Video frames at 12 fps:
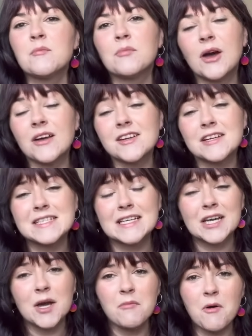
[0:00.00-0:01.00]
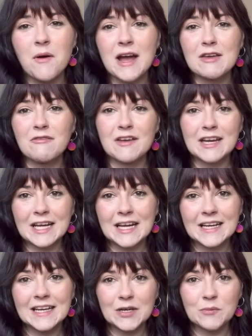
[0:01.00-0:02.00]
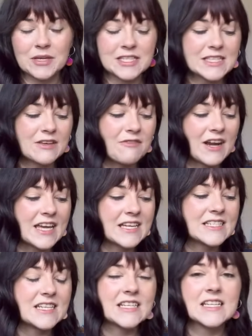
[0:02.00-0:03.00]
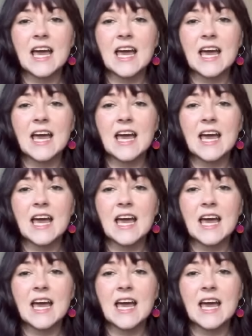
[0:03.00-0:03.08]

but I did come away feeling a little bit deflated.